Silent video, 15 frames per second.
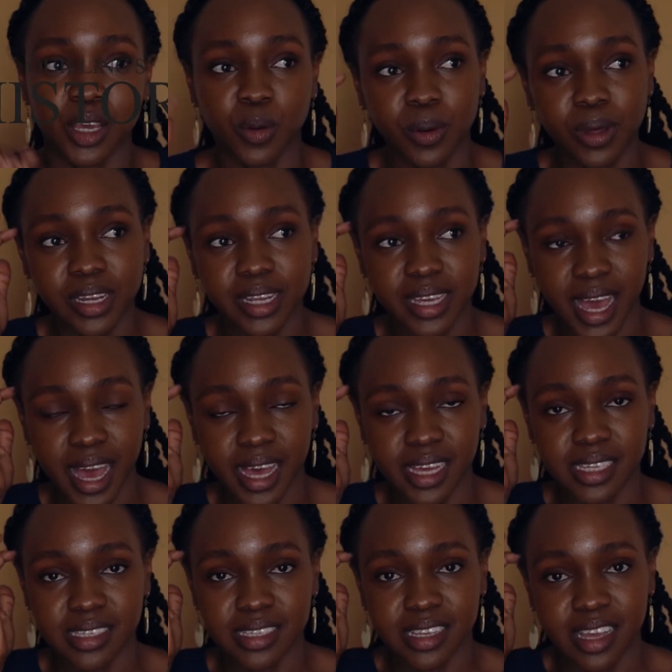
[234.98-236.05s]
quilling
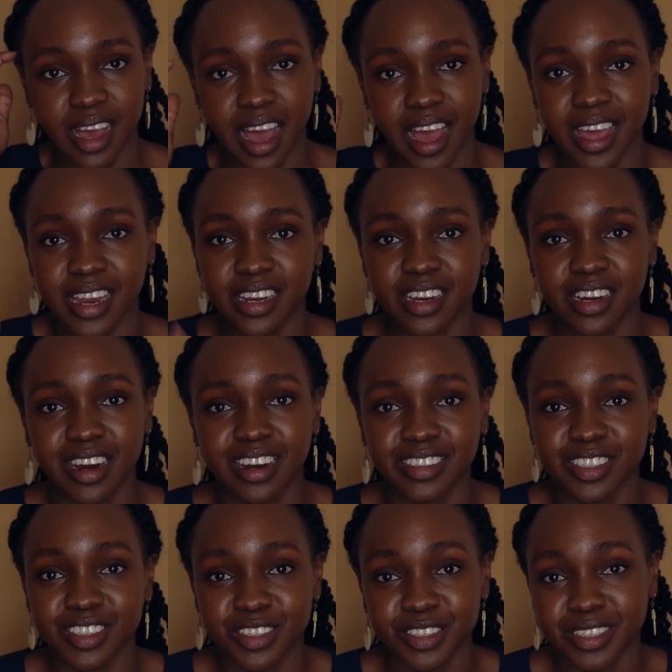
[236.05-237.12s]
has an
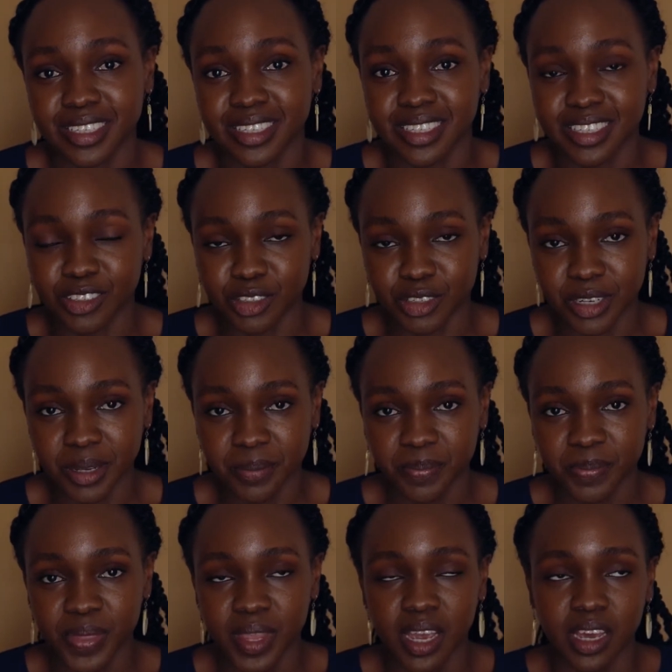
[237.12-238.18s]
uncertain history.
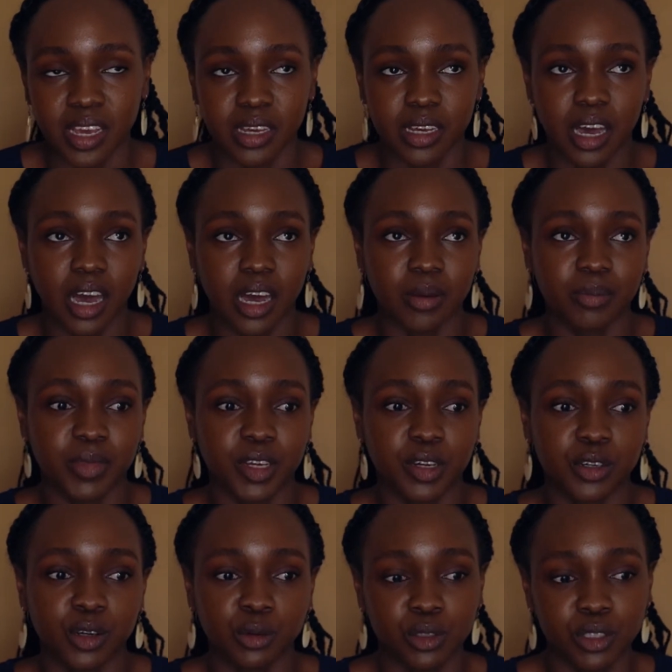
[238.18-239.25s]
There are
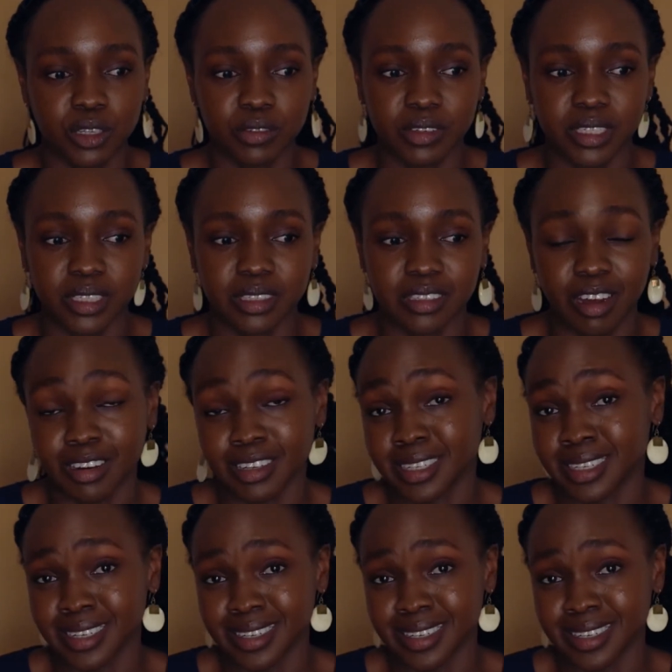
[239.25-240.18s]
notes of it starting